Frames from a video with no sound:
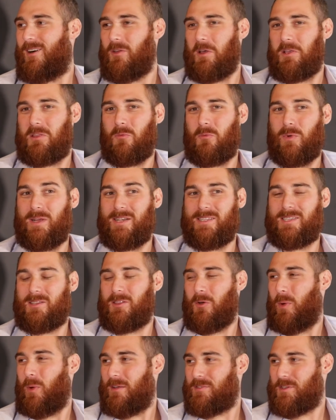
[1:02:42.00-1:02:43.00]
Like the winds
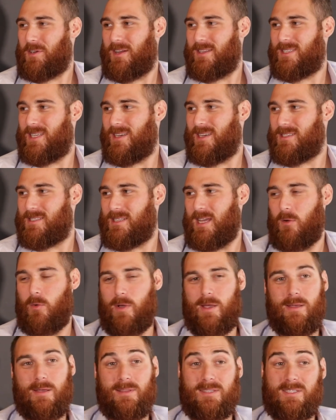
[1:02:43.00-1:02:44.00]
and the waves are going to take us that
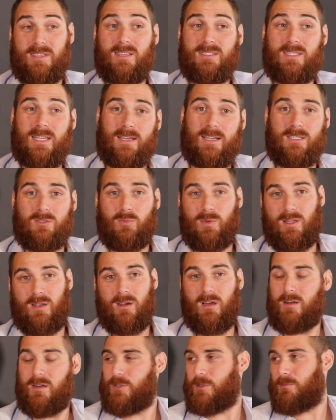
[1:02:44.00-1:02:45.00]
way, and it's going to take us within
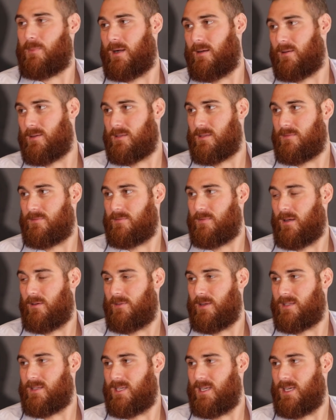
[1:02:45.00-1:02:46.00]
100 miles of
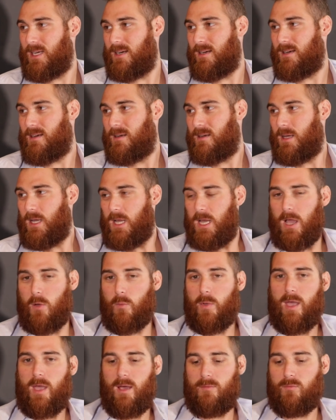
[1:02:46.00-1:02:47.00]
Antigua. And
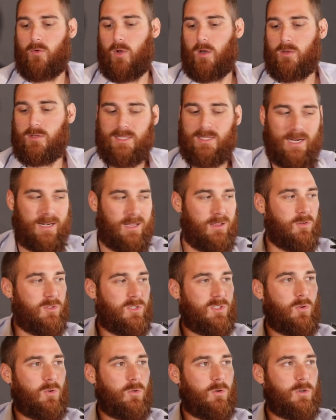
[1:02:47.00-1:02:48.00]
we have a tiny little
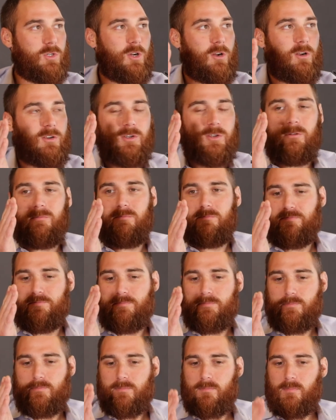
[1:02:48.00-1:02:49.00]
solar charger,
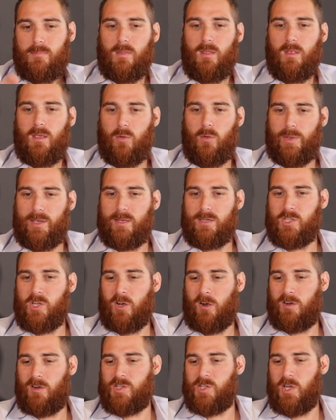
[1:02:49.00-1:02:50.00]
and we can
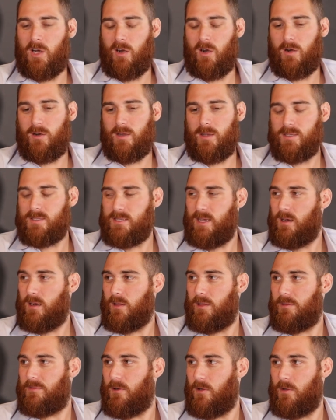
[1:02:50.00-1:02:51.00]
charge our
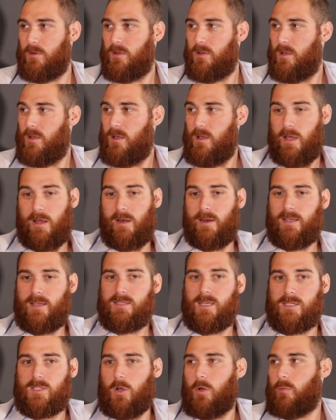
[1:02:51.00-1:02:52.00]
satellite phone. And I guess
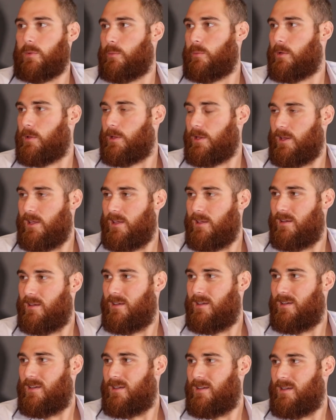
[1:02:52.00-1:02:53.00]
that's all we really need,
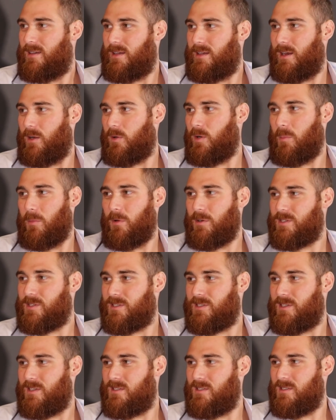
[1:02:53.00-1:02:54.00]
in
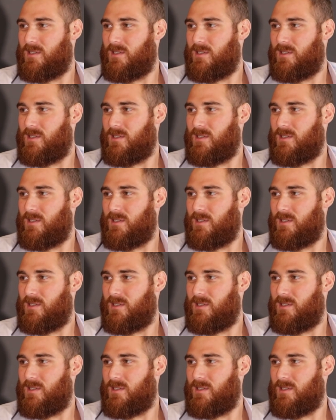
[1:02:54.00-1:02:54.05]
emergencies.